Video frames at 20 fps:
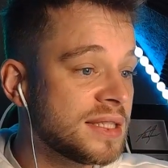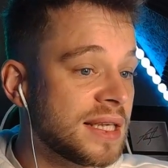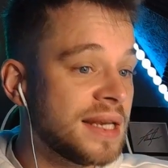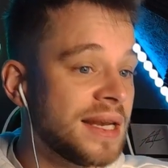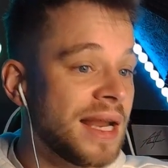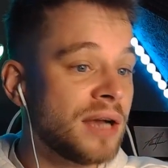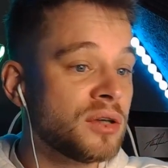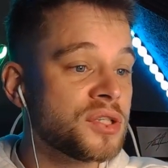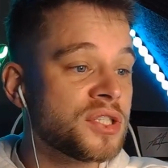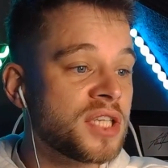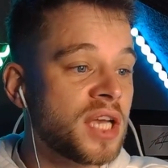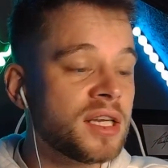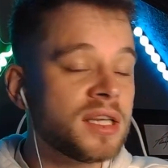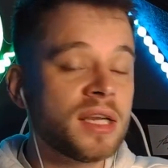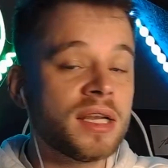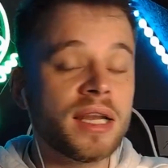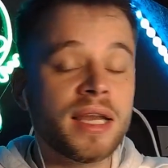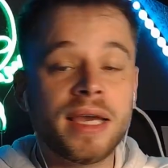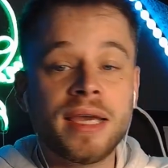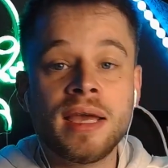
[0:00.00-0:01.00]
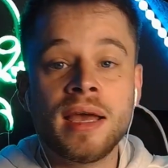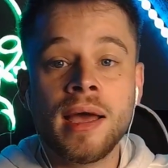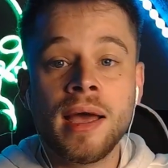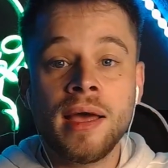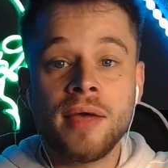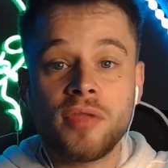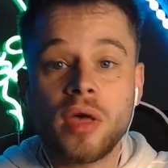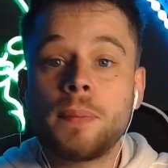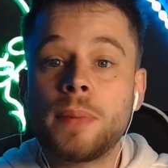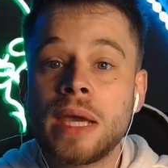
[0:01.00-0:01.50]
And now suddenly
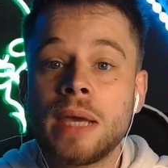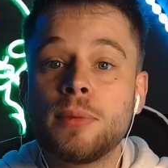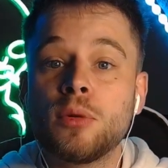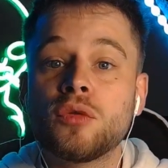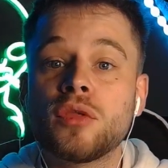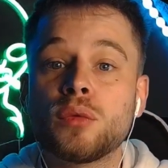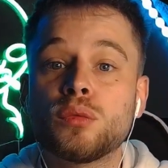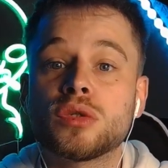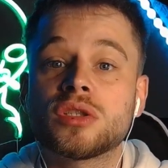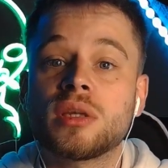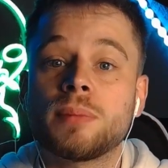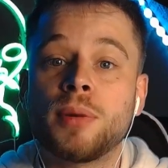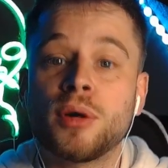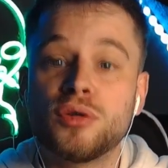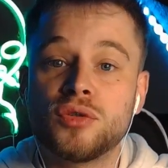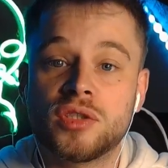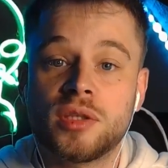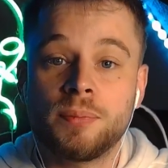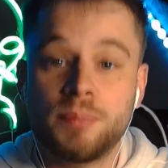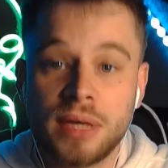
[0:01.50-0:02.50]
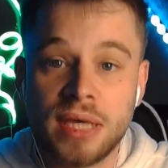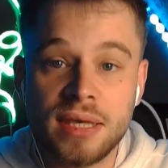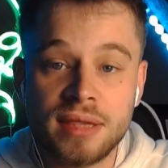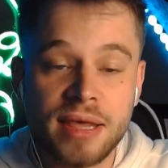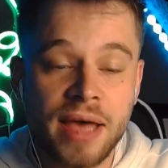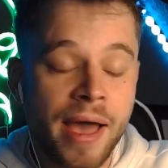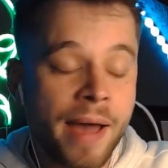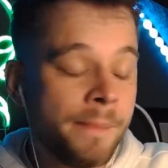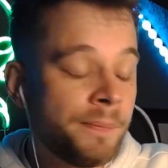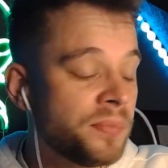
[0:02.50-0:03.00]
the people that were supposed to be
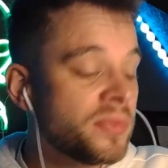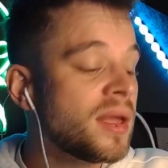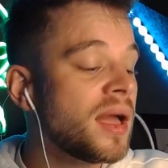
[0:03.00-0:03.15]
there